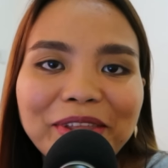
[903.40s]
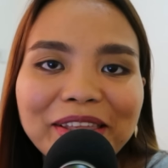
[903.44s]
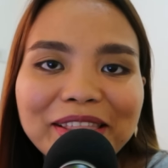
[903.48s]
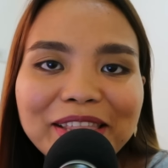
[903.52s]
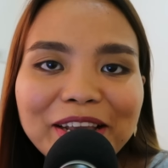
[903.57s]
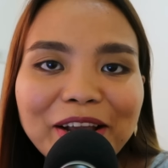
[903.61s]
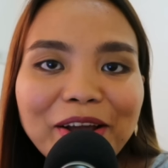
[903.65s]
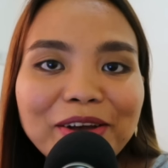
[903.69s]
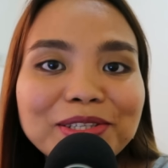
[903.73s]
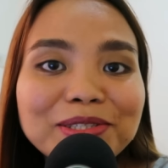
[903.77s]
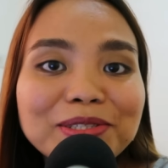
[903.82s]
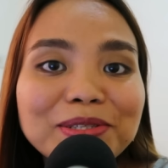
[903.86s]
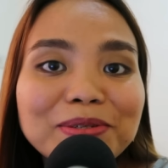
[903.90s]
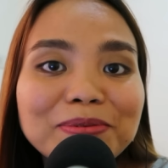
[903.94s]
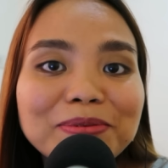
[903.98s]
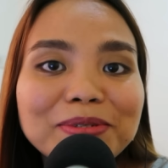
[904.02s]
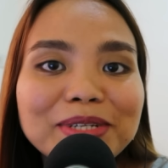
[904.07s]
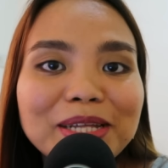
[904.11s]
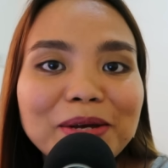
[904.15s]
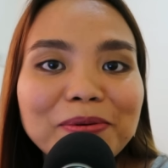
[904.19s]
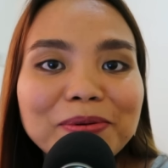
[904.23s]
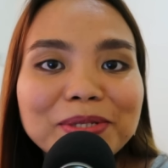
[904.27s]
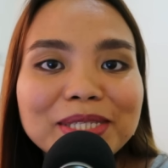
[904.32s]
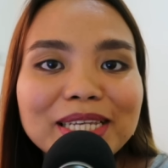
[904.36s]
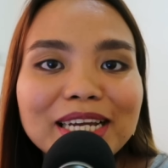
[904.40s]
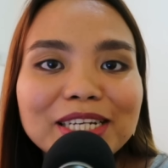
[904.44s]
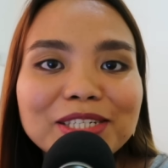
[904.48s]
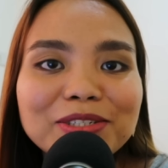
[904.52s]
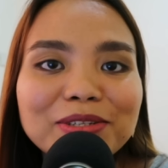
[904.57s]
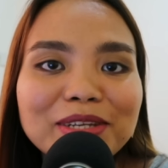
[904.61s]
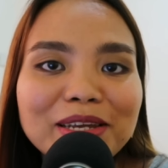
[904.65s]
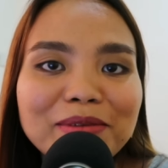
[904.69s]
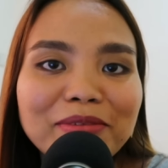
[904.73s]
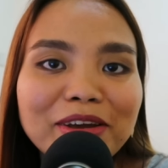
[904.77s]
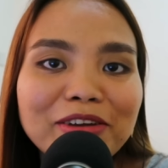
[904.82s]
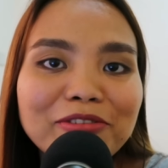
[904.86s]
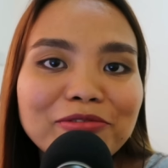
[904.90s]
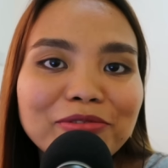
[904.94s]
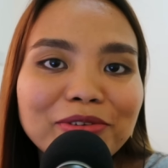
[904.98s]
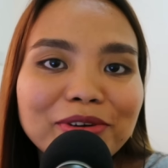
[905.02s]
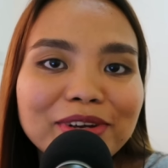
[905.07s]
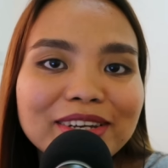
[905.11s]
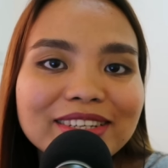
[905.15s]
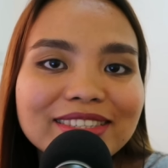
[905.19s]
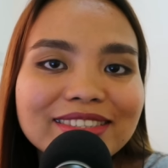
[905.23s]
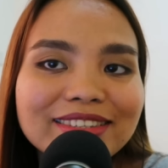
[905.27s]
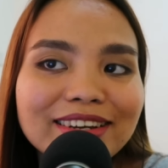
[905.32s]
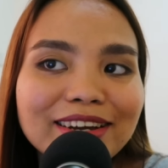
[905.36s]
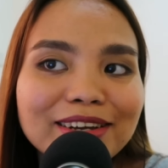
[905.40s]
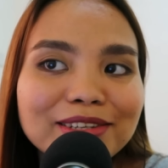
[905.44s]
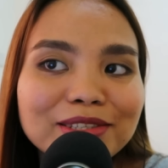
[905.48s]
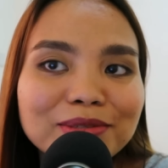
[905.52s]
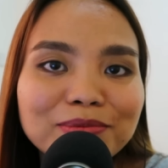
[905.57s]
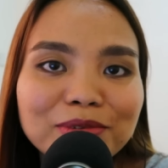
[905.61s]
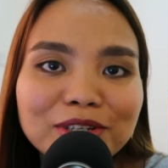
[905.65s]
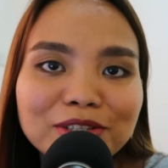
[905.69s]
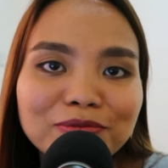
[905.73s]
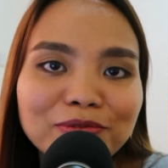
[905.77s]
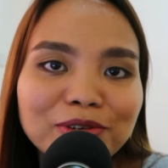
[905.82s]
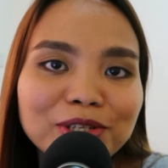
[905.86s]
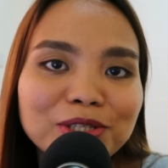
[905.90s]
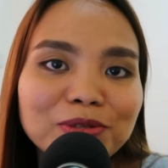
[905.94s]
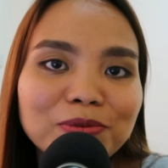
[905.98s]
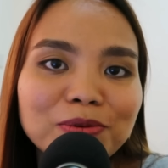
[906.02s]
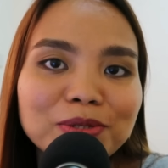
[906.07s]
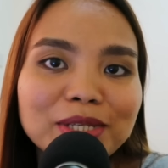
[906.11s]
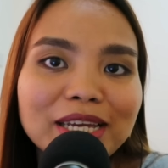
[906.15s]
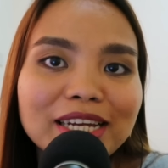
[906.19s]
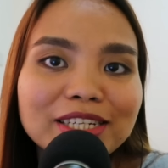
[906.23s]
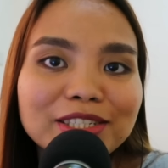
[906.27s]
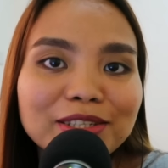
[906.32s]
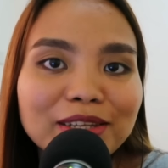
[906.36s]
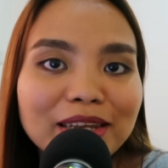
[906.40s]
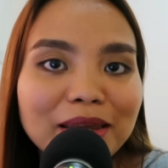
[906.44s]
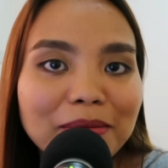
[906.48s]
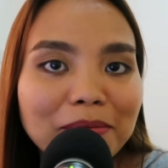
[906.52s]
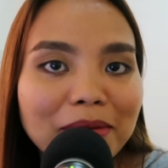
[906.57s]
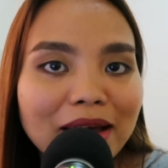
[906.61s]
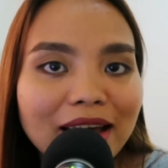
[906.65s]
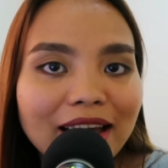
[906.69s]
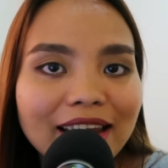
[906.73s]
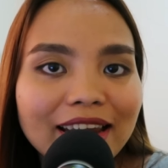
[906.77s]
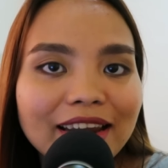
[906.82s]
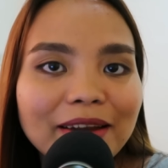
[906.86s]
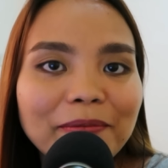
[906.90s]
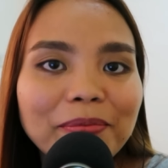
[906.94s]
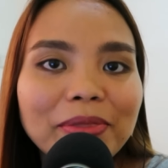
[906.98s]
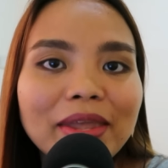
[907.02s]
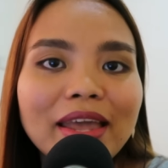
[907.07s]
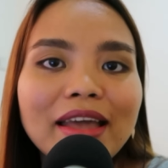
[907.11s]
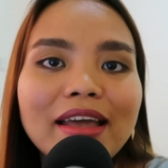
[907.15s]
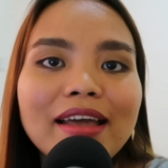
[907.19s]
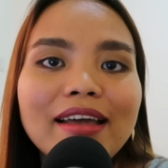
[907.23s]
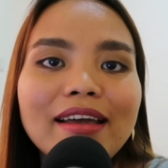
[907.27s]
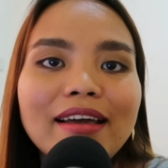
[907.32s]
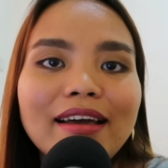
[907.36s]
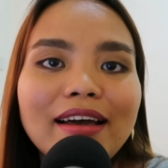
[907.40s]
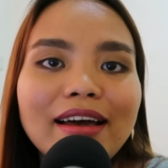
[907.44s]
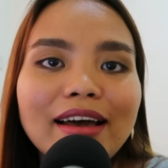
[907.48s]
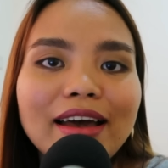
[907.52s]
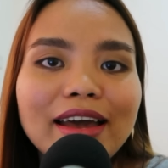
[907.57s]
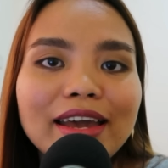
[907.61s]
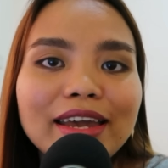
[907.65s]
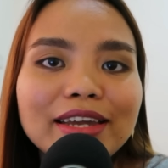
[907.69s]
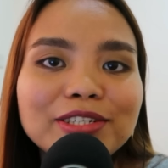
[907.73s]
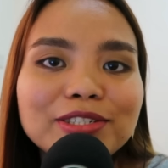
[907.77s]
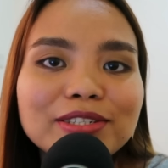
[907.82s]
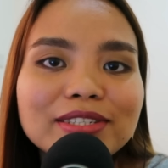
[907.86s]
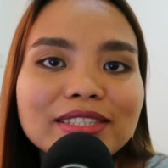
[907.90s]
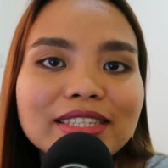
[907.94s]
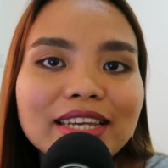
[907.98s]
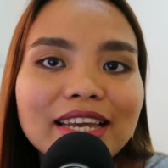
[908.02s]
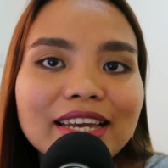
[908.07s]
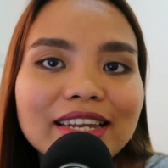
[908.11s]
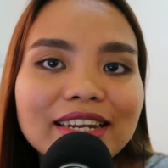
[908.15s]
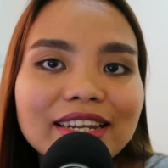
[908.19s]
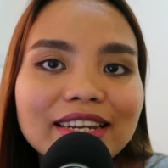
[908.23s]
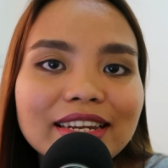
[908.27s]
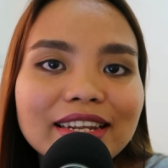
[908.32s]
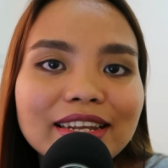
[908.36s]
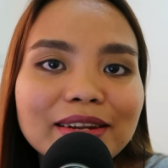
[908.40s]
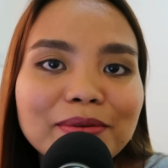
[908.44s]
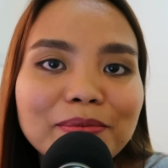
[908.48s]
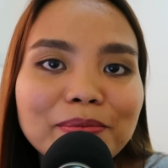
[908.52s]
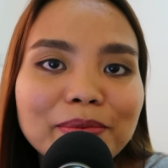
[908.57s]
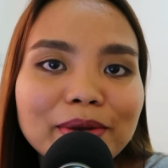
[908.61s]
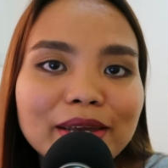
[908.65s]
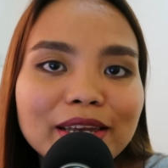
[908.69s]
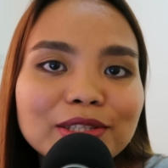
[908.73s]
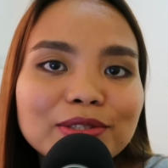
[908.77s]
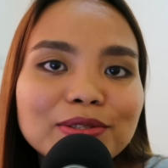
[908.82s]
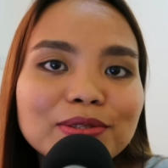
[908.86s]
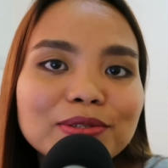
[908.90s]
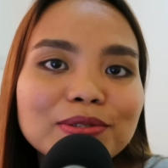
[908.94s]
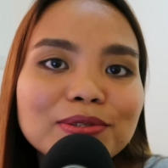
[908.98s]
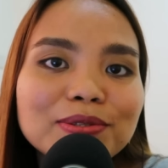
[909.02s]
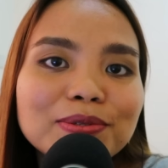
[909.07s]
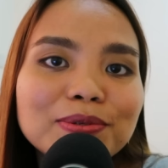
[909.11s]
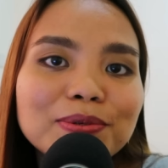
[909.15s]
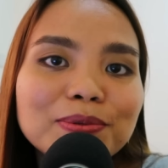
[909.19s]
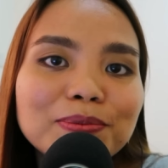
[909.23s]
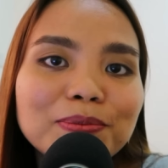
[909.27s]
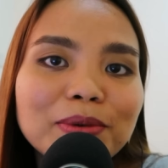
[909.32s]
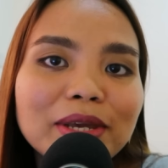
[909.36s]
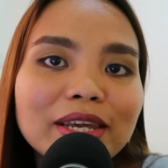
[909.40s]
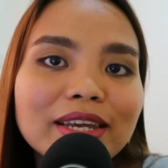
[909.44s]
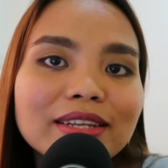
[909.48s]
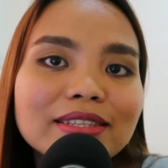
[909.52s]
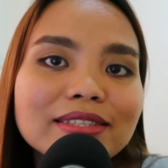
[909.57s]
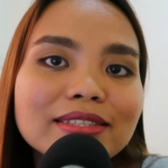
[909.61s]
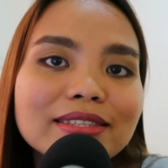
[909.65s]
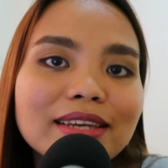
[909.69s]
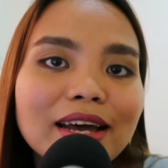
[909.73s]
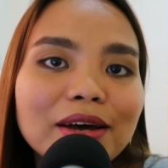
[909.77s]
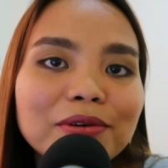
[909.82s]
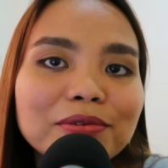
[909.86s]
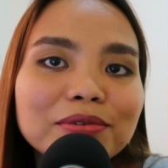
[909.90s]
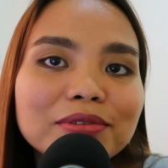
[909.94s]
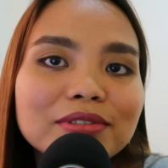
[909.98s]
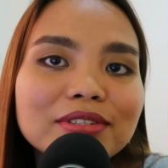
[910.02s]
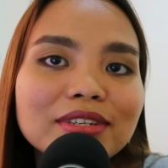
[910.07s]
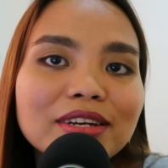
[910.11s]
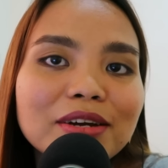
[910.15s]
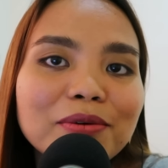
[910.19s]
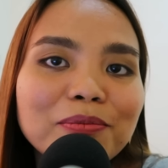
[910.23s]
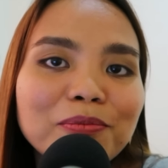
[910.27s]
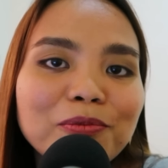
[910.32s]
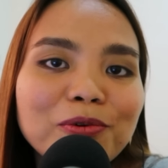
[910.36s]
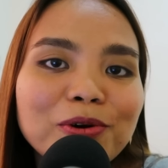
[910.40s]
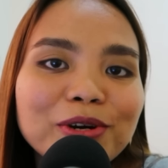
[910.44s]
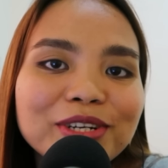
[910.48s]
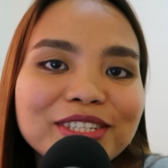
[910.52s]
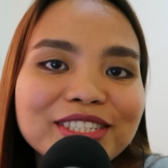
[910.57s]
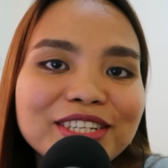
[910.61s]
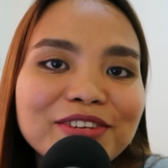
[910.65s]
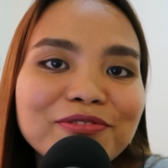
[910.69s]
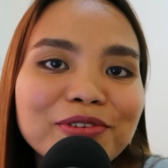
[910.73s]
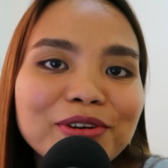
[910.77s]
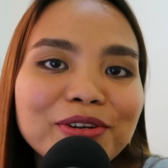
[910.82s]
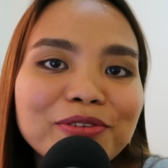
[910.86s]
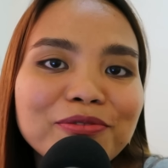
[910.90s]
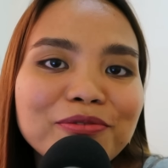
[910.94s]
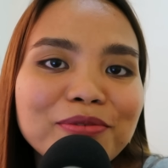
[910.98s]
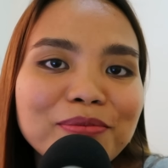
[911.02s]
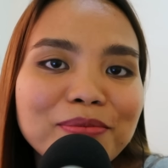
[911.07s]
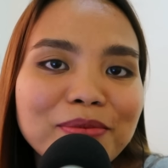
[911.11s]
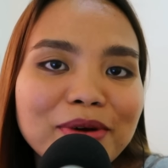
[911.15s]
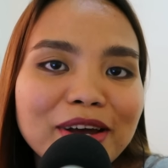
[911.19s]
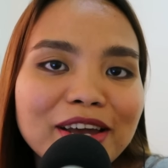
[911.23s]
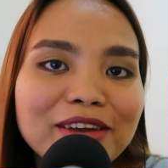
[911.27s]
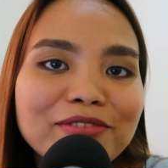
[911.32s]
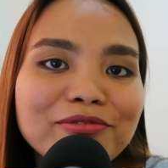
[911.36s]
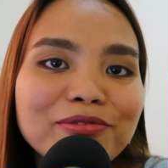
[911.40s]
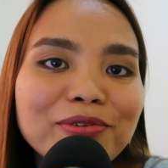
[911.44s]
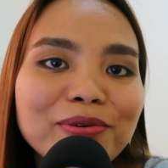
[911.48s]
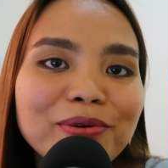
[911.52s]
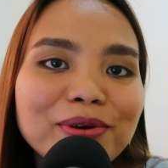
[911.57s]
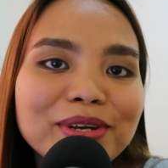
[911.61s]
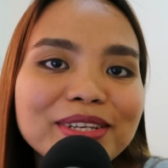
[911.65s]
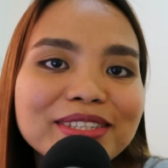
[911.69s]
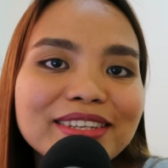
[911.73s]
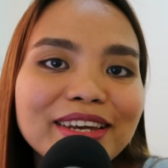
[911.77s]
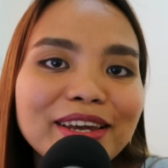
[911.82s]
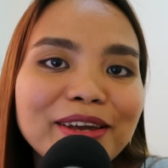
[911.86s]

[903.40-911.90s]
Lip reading: The customer, that was actually my voice. The customer's voice was actually mine. I just edited a bit to make it sound more different from my voice.